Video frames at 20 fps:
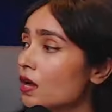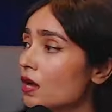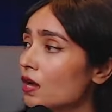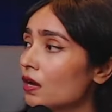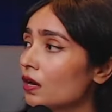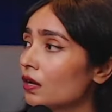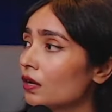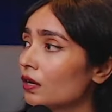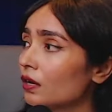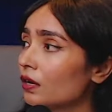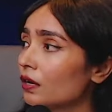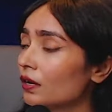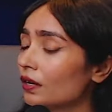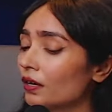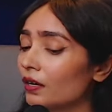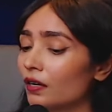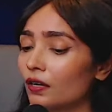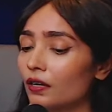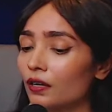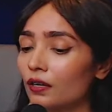
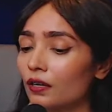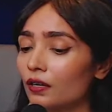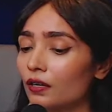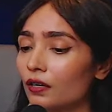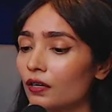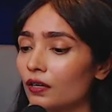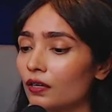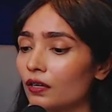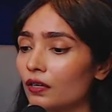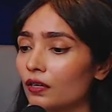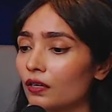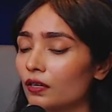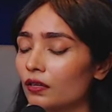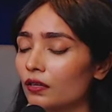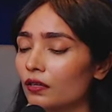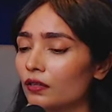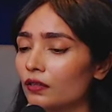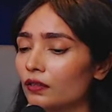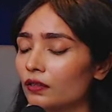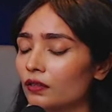
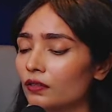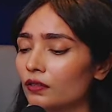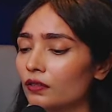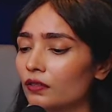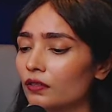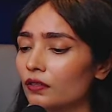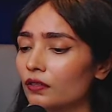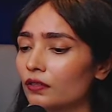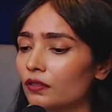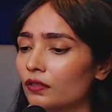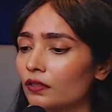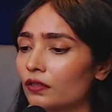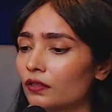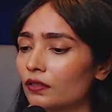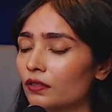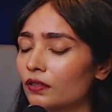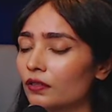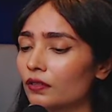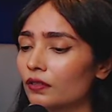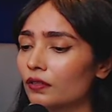
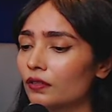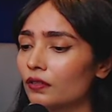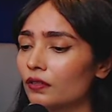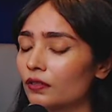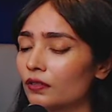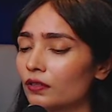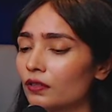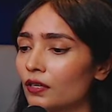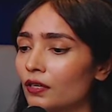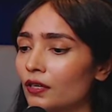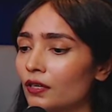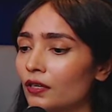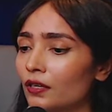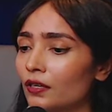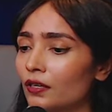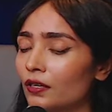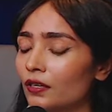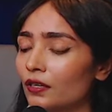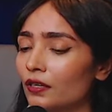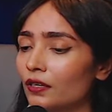
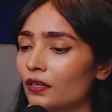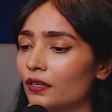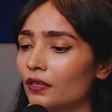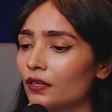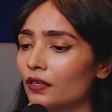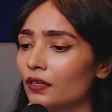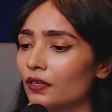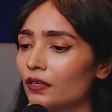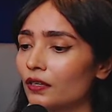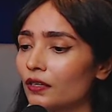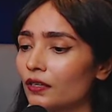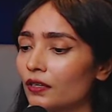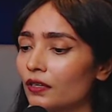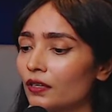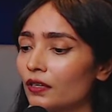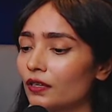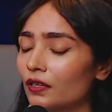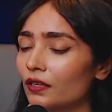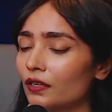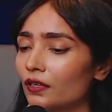
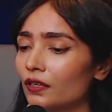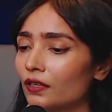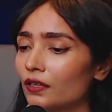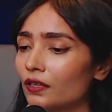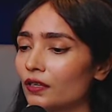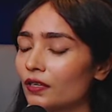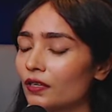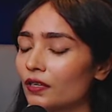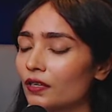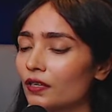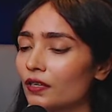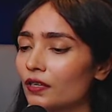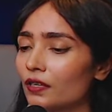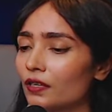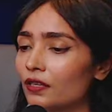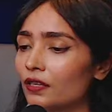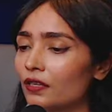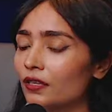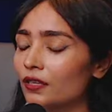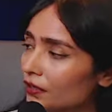The person shown says nothing.